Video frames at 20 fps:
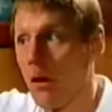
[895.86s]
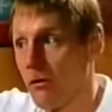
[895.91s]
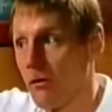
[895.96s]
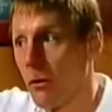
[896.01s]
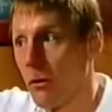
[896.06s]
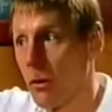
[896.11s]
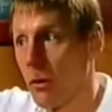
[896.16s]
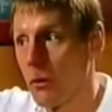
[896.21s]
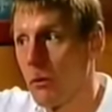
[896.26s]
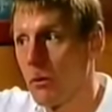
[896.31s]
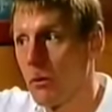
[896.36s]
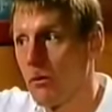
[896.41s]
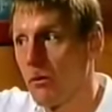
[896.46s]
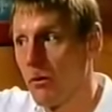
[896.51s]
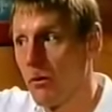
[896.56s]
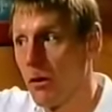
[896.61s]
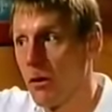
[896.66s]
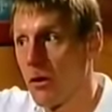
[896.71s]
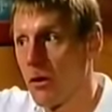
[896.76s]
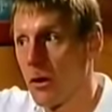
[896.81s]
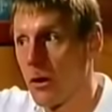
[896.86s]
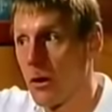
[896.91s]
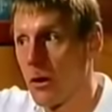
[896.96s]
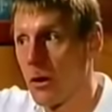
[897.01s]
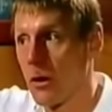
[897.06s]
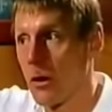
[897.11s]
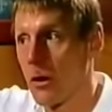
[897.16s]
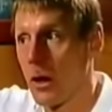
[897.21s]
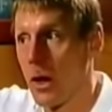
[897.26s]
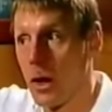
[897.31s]
my game.
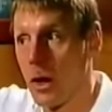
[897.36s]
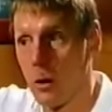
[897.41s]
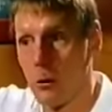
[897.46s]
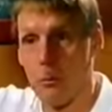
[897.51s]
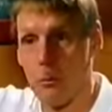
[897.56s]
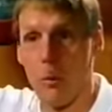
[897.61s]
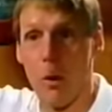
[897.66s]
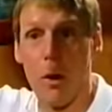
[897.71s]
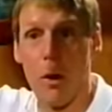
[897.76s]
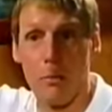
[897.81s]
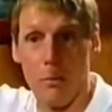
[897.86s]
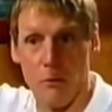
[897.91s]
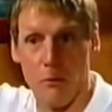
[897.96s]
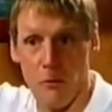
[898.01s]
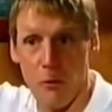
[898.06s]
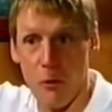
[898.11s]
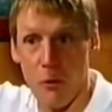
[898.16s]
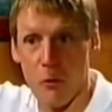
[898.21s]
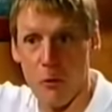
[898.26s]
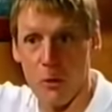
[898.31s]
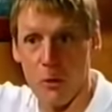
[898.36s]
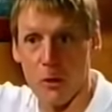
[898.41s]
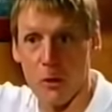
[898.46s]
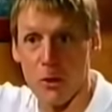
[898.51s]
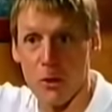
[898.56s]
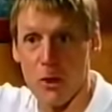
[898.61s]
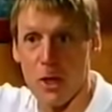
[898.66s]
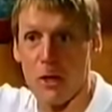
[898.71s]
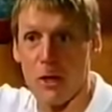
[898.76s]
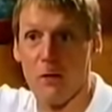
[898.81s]
If I can sow a seed in his mind,